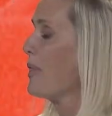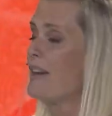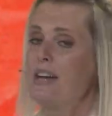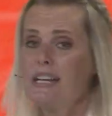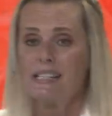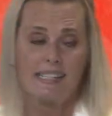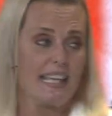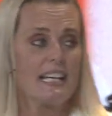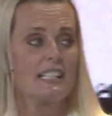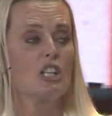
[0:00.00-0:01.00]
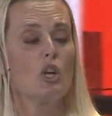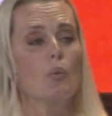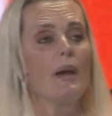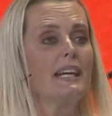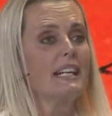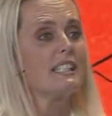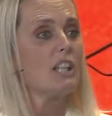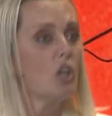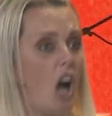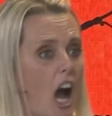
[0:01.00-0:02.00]
the things that you're reading
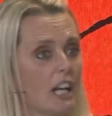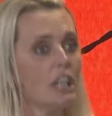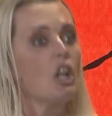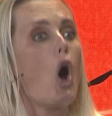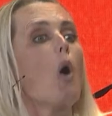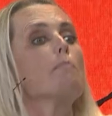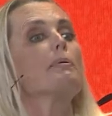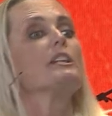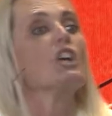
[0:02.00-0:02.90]
so God can open